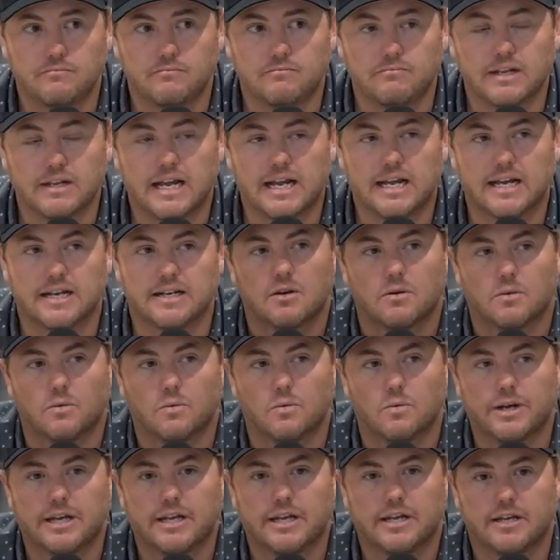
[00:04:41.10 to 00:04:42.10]
And
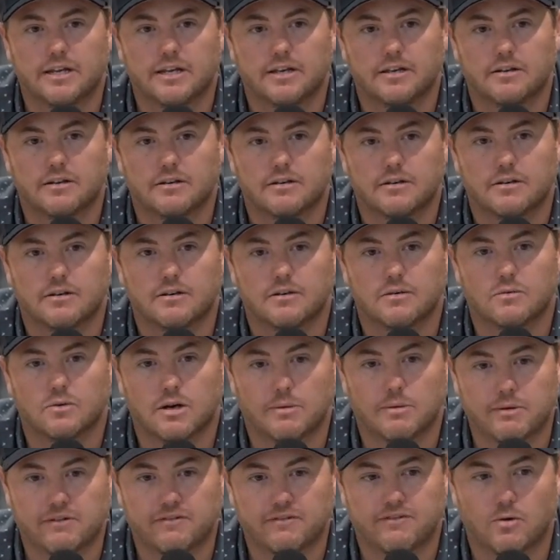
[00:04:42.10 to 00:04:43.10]
we were
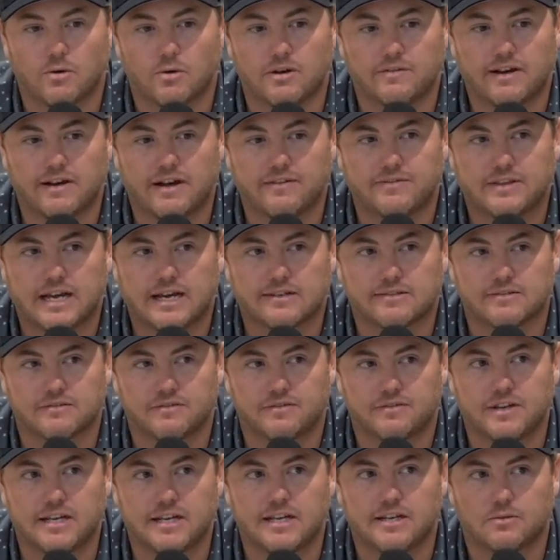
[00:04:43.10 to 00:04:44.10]
up at 45,000
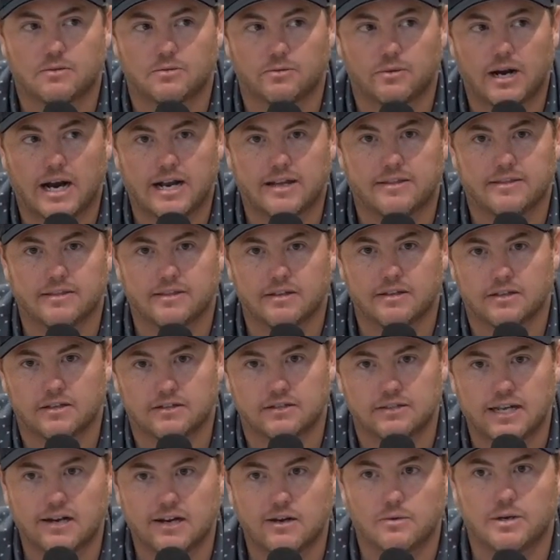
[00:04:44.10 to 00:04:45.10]
feet riding the
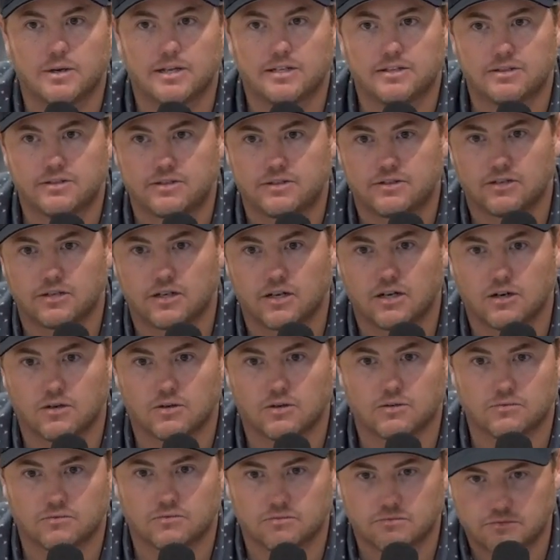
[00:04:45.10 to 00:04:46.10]
tailwinds to
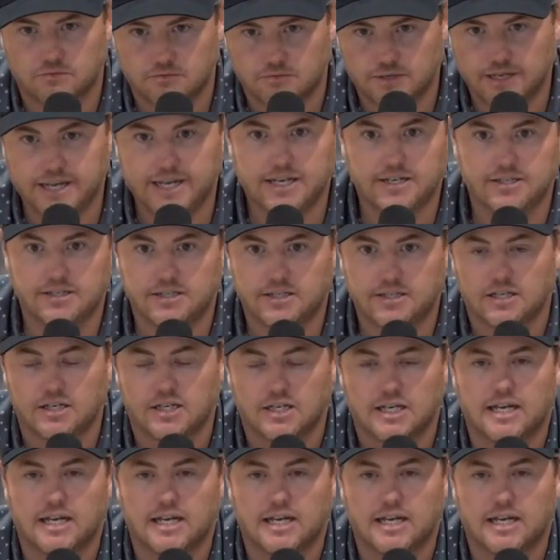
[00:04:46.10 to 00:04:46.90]
go east.